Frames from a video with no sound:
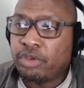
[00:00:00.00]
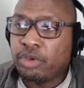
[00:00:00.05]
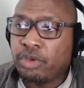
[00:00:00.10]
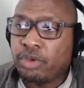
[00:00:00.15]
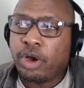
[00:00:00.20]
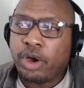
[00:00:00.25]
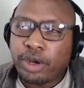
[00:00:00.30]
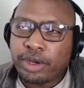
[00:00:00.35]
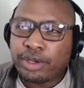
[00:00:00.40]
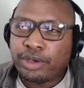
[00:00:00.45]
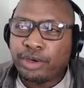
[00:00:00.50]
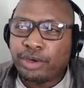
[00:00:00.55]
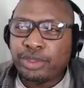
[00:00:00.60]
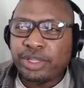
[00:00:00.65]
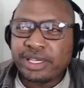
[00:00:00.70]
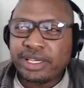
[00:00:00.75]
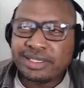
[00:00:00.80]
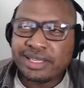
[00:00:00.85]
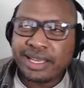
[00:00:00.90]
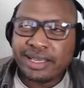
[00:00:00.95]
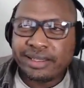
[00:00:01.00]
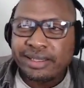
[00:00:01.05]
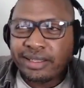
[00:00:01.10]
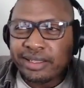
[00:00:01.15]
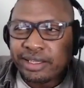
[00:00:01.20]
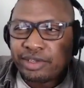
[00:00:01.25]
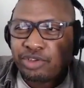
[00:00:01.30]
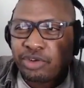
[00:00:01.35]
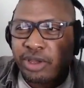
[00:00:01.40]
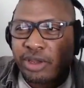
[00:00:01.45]
the article, they're saying
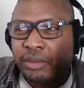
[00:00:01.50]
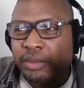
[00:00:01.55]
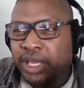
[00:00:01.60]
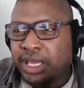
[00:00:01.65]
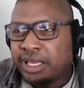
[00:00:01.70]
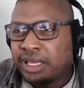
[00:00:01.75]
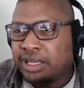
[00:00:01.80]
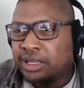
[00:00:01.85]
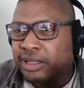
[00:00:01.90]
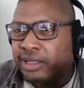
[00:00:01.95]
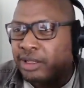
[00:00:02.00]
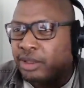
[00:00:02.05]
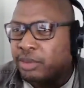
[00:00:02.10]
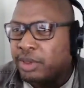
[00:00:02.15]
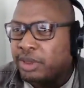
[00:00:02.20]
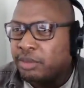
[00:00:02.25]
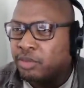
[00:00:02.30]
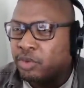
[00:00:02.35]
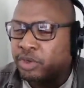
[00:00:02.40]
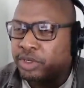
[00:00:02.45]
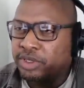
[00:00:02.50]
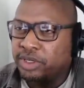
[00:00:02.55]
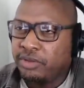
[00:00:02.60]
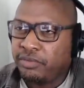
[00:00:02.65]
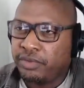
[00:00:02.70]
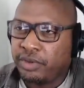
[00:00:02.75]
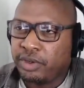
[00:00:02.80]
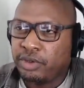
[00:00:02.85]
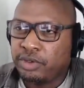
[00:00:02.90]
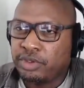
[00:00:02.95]
that they're trying to make it a little bit more
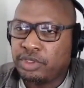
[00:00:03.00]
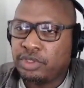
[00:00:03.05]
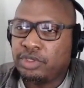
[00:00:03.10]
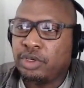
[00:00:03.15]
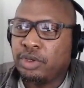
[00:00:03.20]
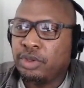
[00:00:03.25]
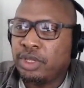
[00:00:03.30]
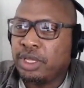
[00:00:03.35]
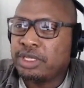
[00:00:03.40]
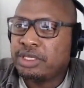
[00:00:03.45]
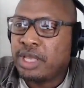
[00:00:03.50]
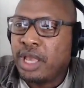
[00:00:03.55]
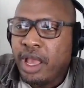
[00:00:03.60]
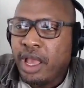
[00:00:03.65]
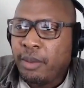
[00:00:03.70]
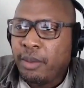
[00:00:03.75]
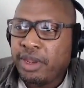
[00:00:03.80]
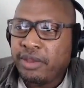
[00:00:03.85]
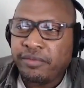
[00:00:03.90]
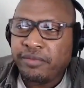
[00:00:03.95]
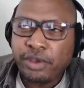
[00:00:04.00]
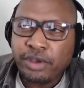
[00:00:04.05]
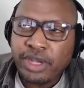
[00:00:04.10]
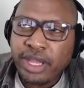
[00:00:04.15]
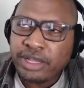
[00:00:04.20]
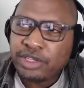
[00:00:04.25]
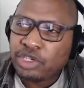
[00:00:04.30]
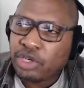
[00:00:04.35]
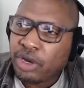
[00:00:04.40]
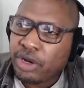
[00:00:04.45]
difficult to do this. But if you're
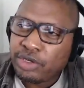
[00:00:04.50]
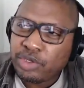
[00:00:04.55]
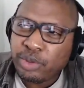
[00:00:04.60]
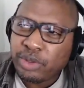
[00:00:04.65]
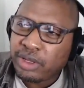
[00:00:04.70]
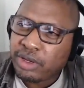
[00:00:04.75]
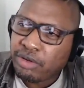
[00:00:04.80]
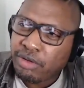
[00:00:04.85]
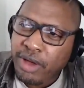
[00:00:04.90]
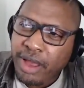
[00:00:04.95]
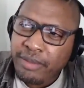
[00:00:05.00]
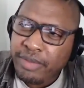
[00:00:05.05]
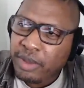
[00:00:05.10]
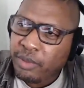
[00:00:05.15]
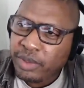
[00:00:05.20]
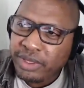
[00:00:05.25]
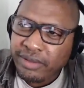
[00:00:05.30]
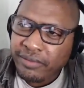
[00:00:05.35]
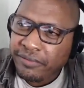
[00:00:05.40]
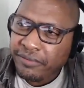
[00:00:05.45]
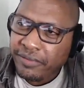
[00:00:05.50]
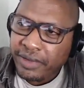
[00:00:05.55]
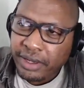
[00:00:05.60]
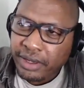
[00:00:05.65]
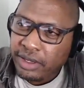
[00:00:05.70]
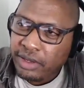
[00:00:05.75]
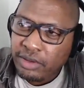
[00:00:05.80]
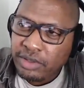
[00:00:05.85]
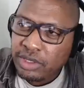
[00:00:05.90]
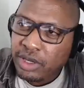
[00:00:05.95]
not charged with a crime, then what the
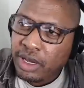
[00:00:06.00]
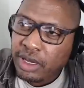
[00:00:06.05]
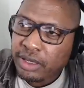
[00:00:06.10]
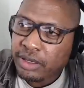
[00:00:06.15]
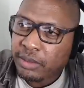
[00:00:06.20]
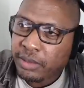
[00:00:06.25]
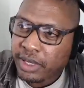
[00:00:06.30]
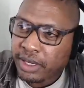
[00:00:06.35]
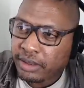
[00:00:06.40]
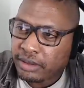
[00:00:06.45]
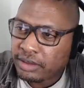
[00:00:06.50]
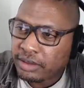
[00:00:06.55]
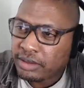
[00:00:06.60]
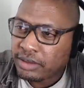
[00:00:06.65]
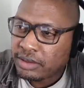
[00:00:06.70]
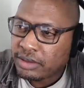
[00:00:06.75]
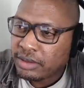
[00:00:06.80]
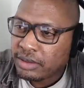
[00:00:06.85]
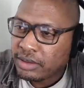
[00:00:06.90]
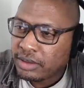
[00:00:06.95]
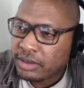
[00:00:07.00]
fuck are you talking about? Yeah,